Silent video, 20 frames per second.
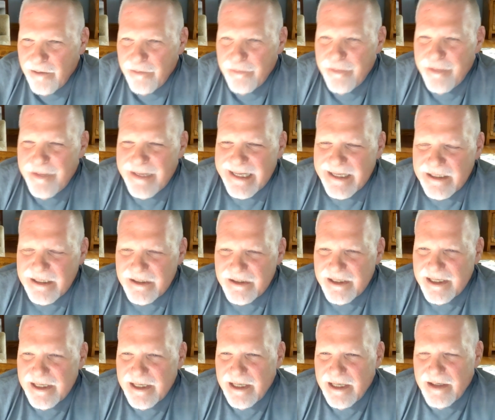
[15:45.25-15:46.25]
thing
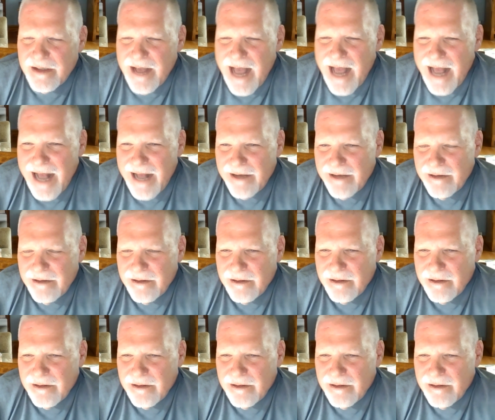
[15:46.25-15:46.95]
is not